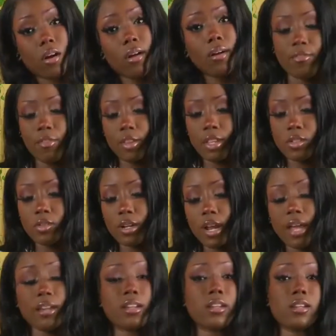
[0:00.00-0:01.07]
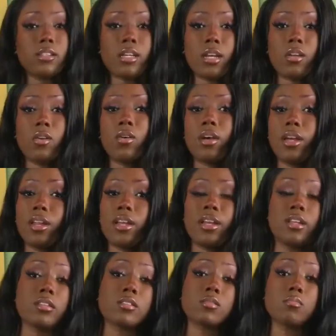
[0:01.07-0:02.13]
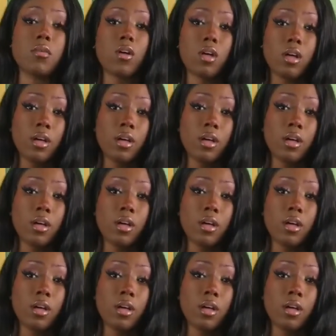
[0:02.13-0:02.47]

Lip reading: For this one, I did decide to go ahead and get a small.